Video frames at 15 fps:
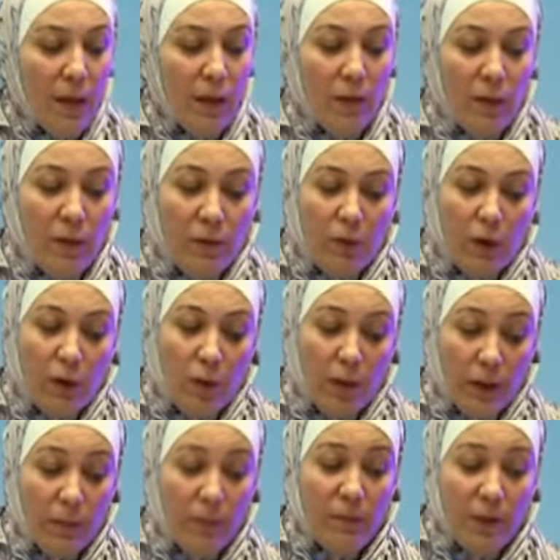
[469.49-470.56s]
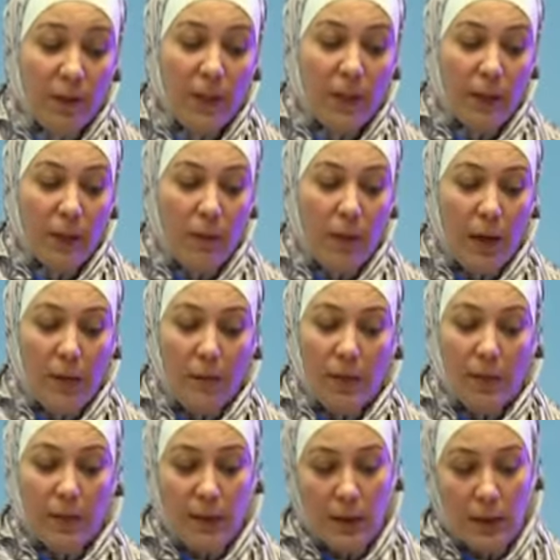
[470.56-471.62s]
The following physical
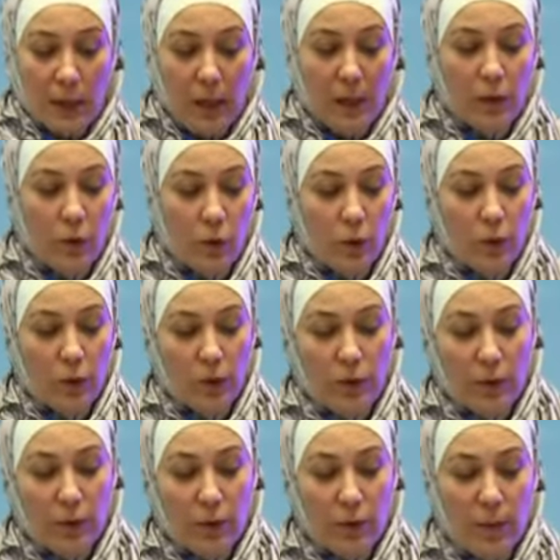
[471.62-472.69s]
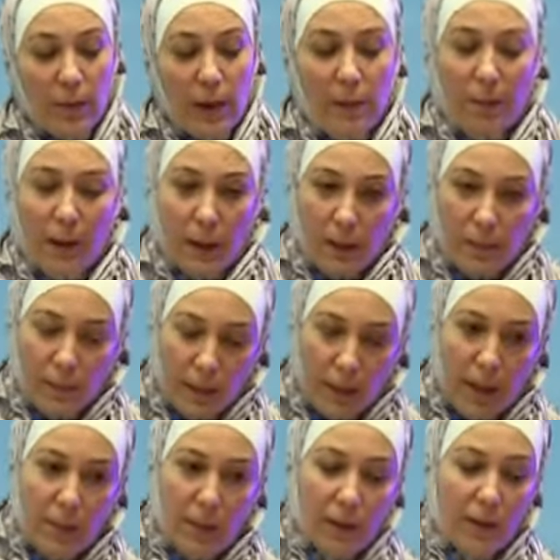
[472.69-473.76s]
parameters are used also: the pipe
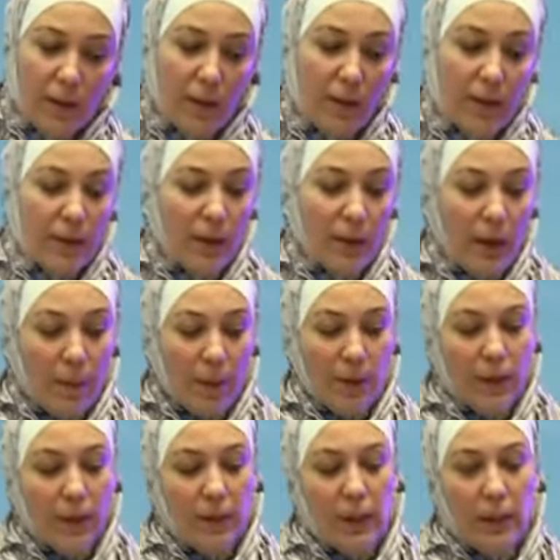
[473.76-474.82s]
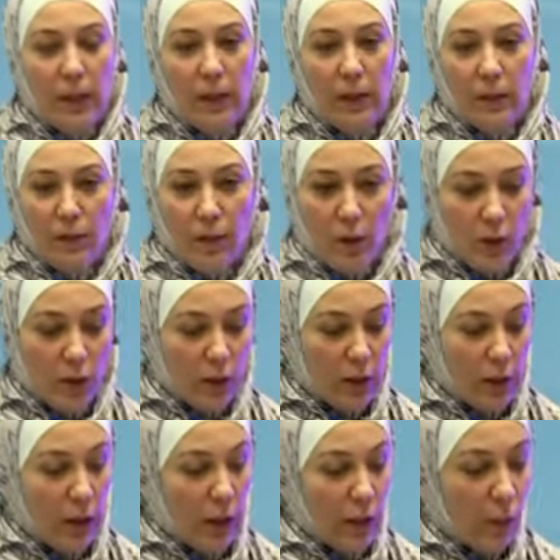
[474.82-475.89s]
parameters, the capacity, the
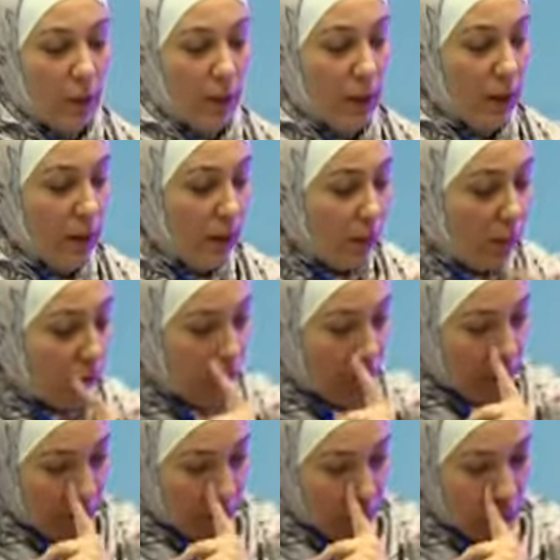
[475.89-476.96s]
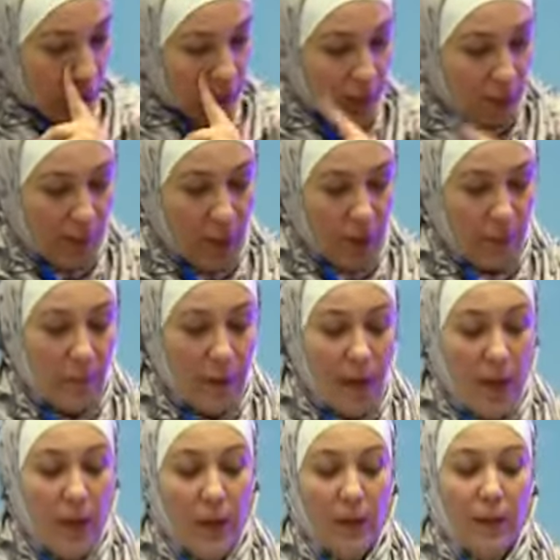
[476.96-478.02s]
velocity within the flow of the pipe,
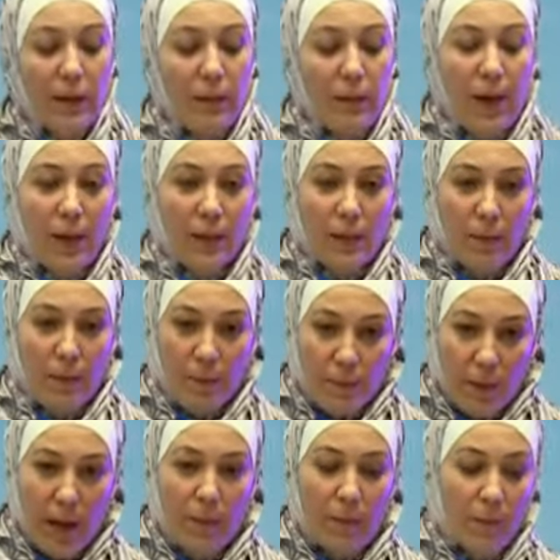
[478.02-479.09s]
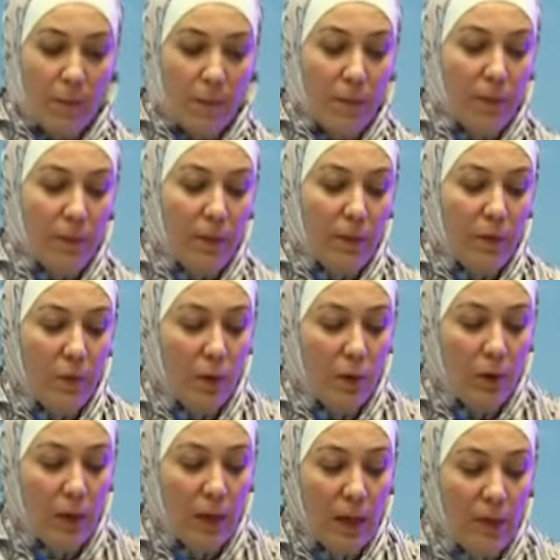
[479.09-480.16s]
the maximum pipe
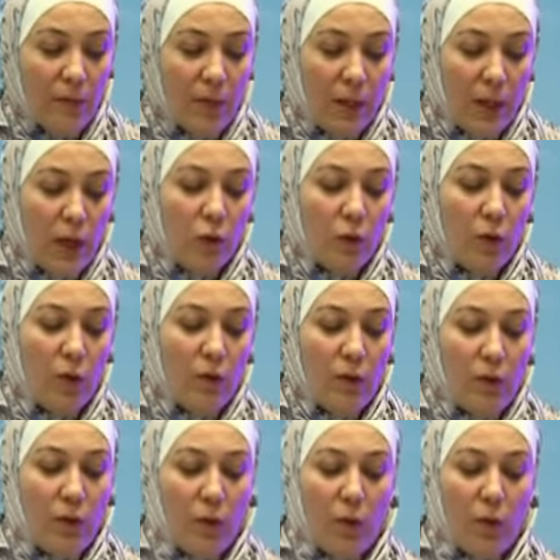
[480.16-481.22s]
flow, and variation of flow